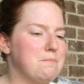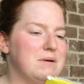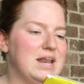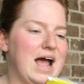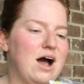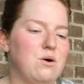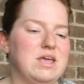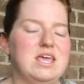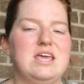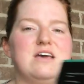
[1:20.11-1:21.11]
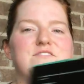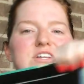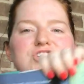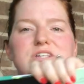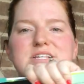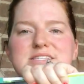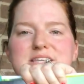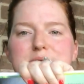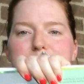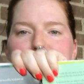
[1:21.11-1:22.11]
but how he eventually
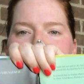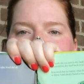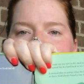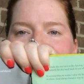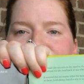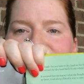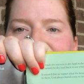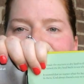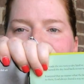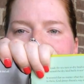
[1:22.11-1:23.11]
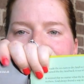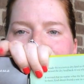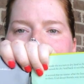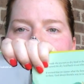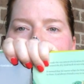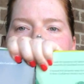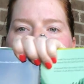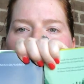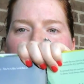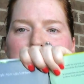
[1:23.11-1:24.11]
sent Moses to deliver them.
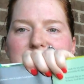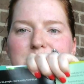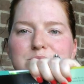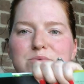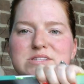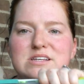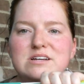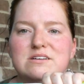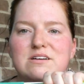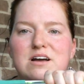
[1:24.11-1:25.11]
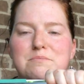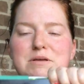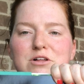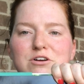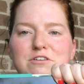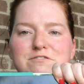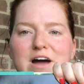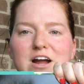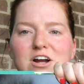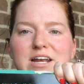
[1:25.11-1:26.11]
He was a pillar of
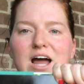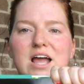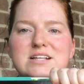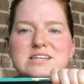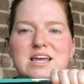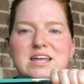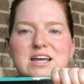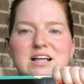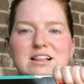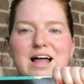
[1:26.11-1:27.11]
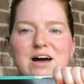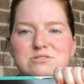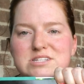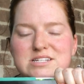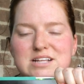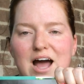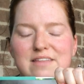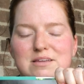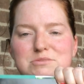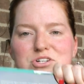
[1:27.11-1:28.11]
fire at night and a cloud to
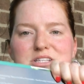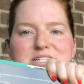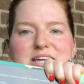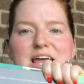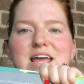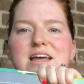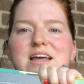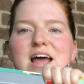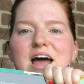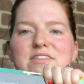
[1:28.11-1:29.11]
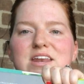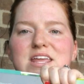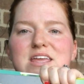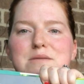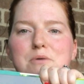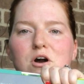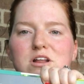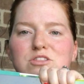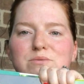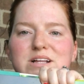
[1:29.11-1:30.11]
guide them during the day. And then he
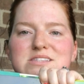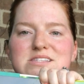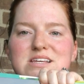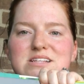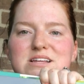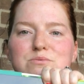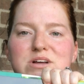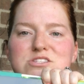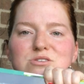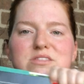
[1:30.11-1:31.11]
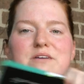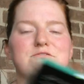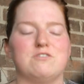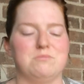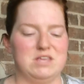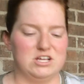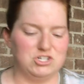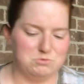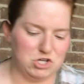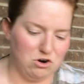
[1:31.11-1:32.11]
parted the Red Sea and rescued them from the
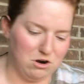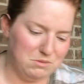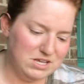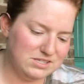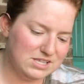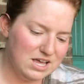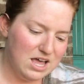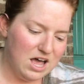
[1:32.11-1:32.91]
Egyptian armies.